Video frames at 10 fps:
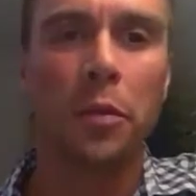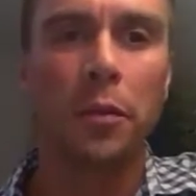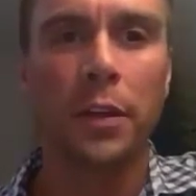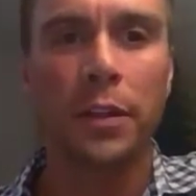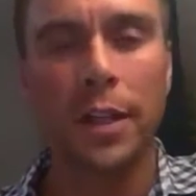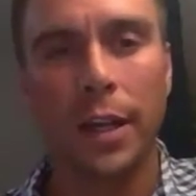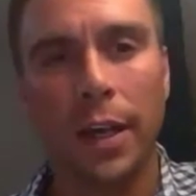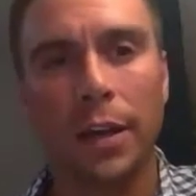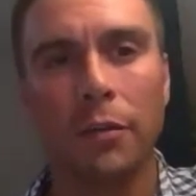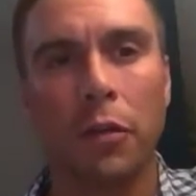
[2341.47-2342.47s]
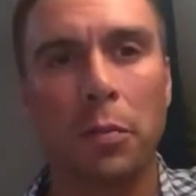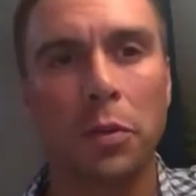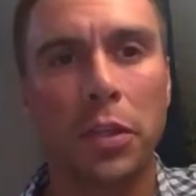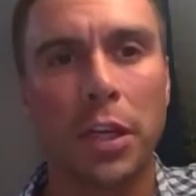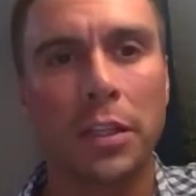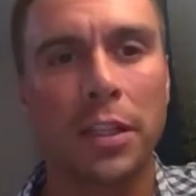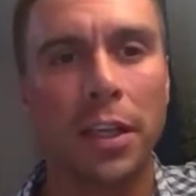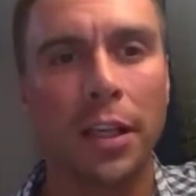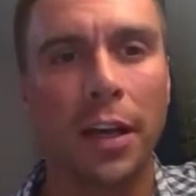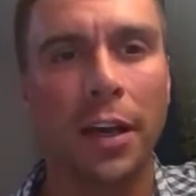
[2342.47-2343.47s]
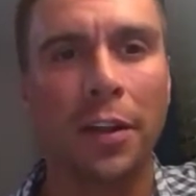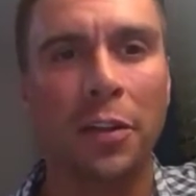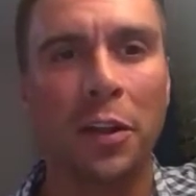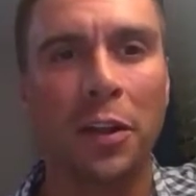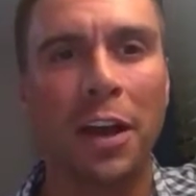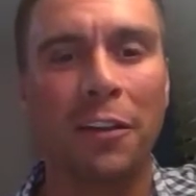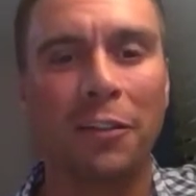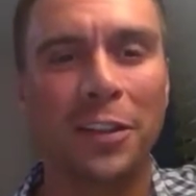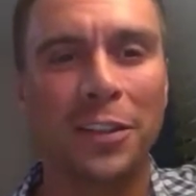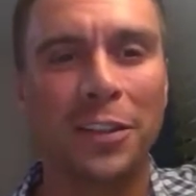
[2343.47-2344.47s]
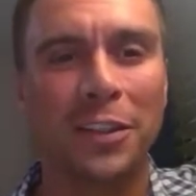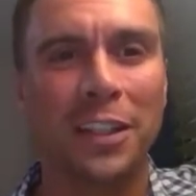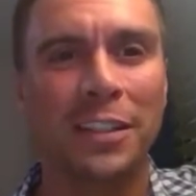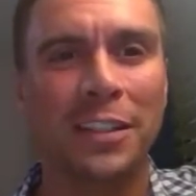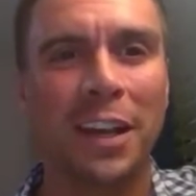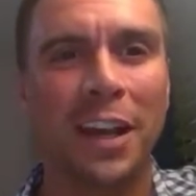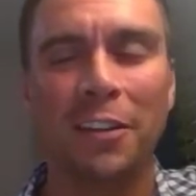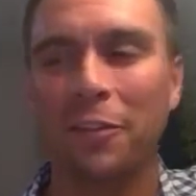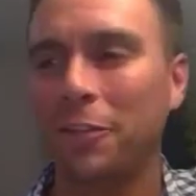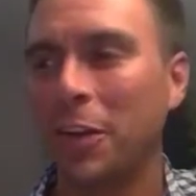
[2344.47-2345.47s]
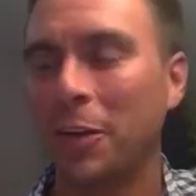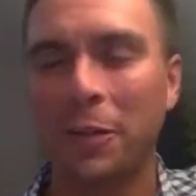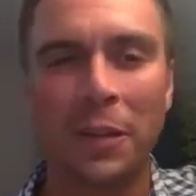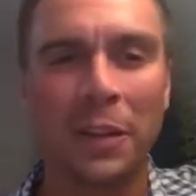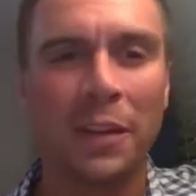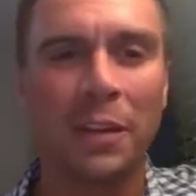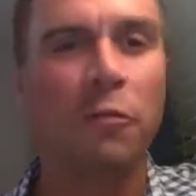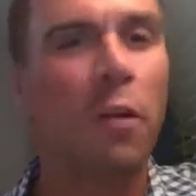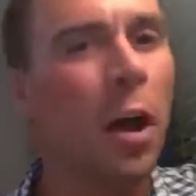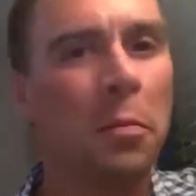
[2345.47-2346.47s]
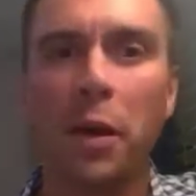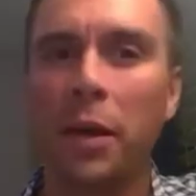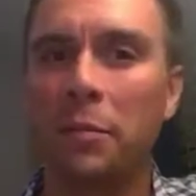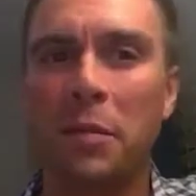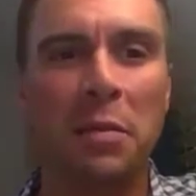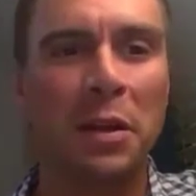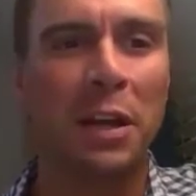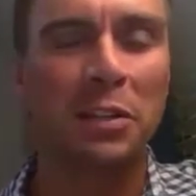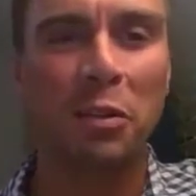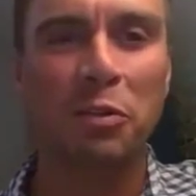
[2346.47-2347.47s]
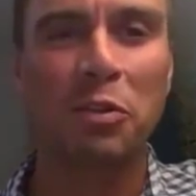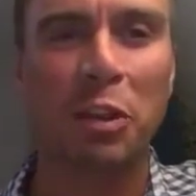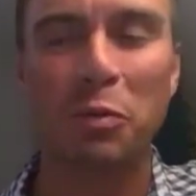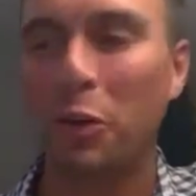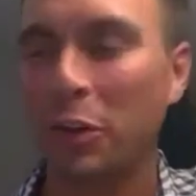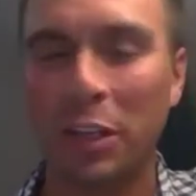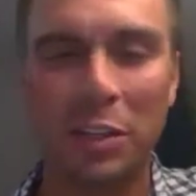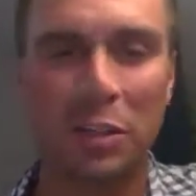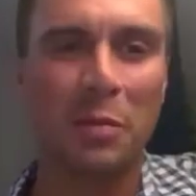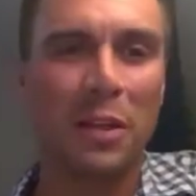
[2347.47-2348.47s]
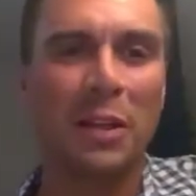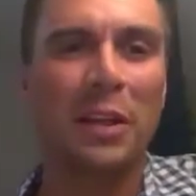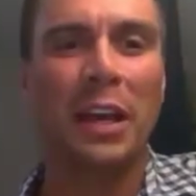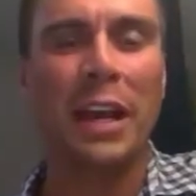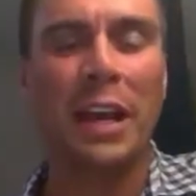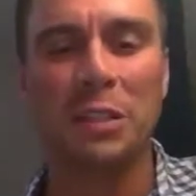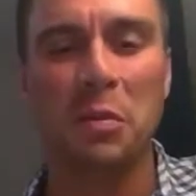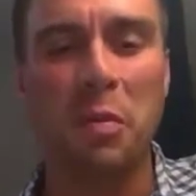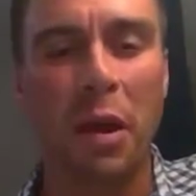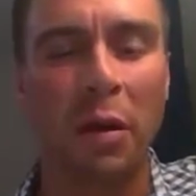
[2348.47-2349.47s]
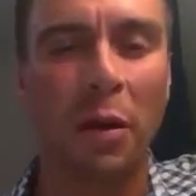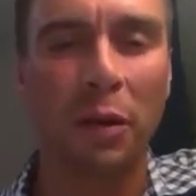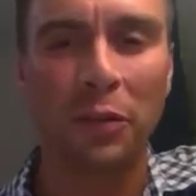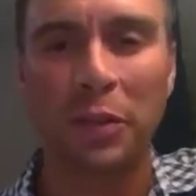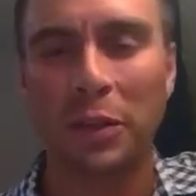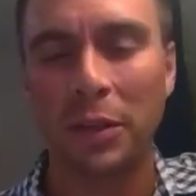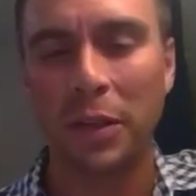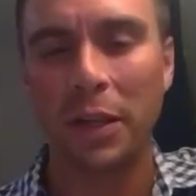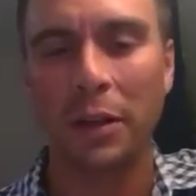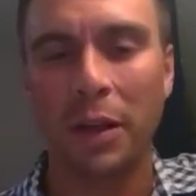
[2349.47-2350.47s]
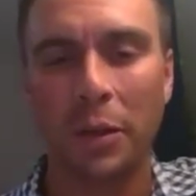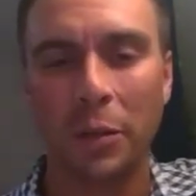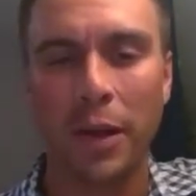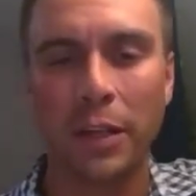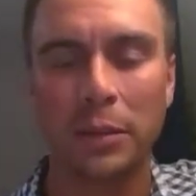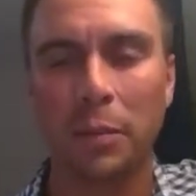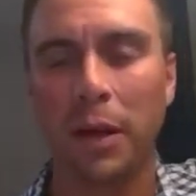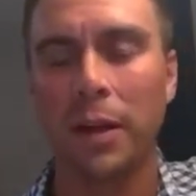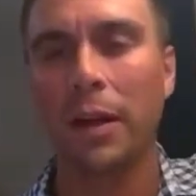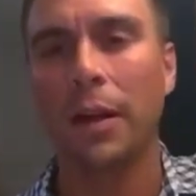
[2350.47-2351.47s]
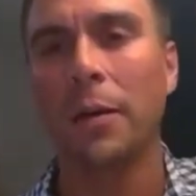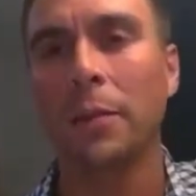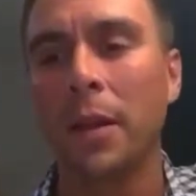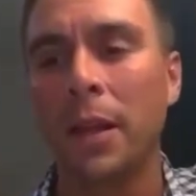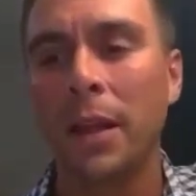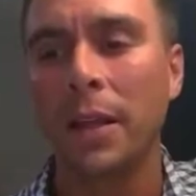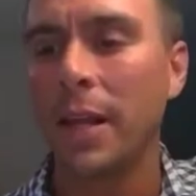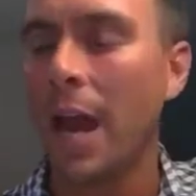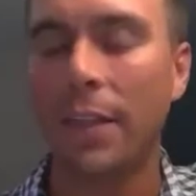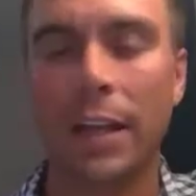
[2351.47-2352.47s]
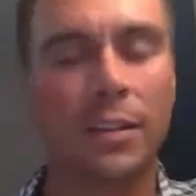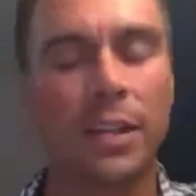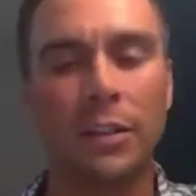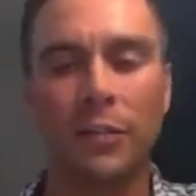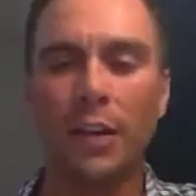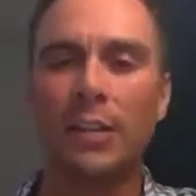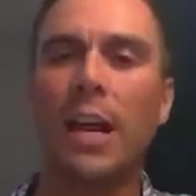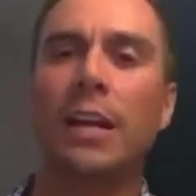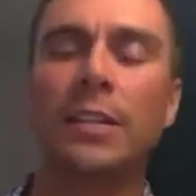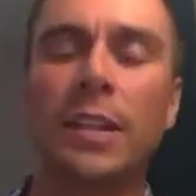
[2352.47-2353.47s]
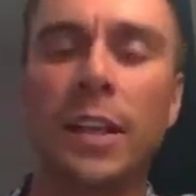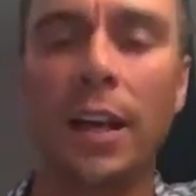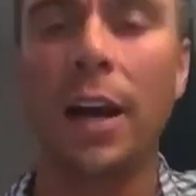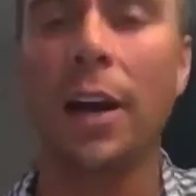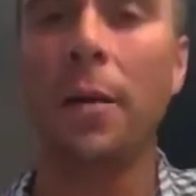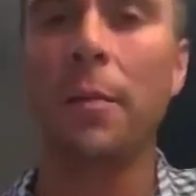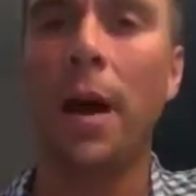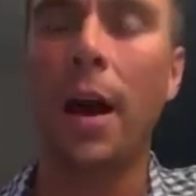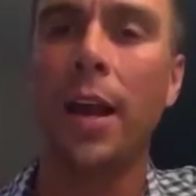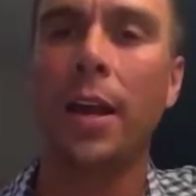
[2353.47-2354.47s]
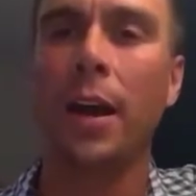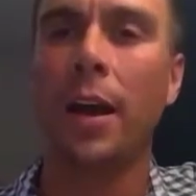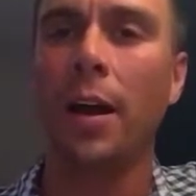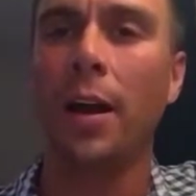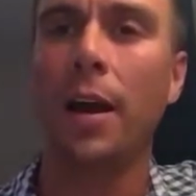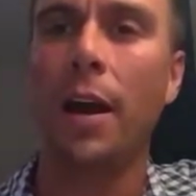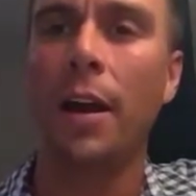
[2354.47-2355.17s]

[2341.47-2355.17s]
movies that kind of represents the left is kind of, fun, but maybe not so trustworthy, right, and somebody that you can actually bear all to in a lot of ways. But yeah, that's fantastic. I